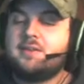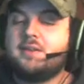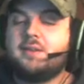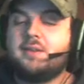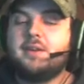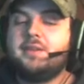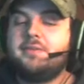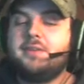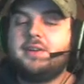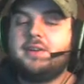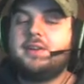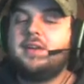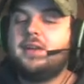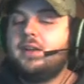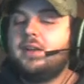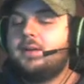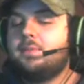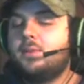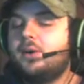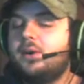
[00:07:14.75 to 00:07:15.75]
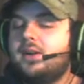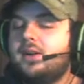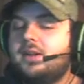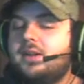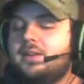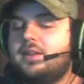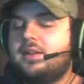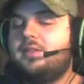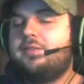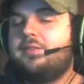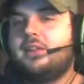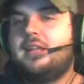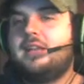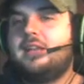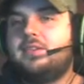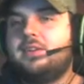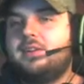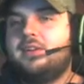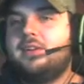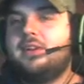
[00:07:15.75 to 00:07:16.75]
So if you're more into the
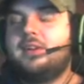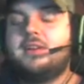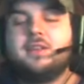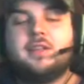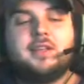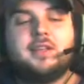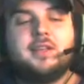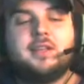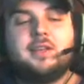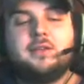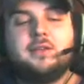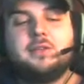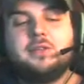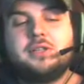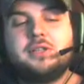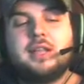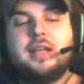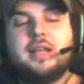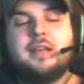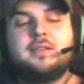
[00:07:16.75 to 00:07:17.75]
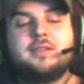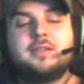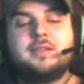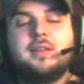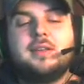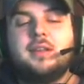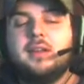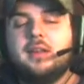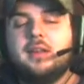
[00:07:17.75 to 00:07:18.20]
flavor and not into the huge clouds,